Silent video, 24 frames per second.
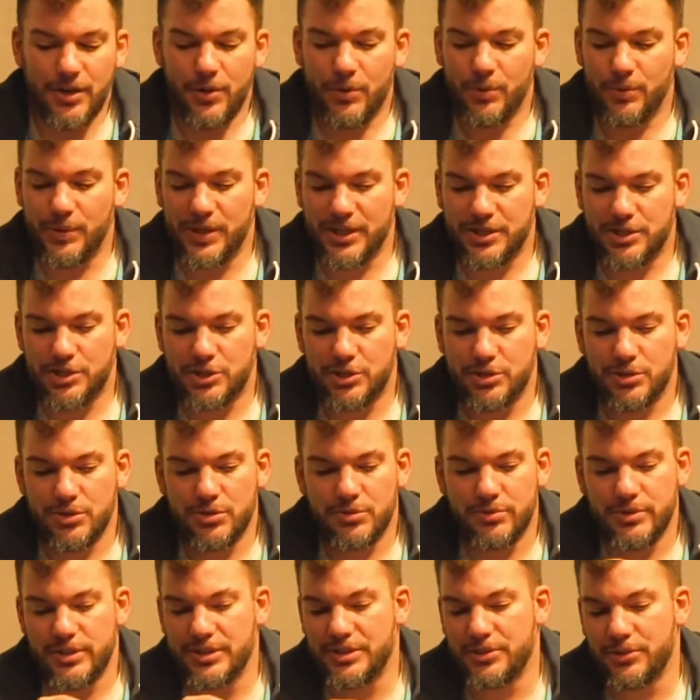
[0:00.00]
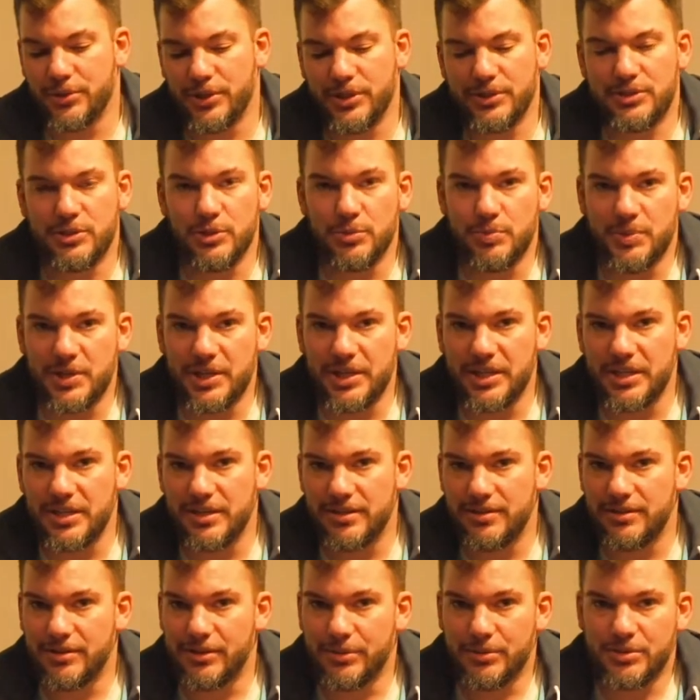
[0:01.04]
which is going to be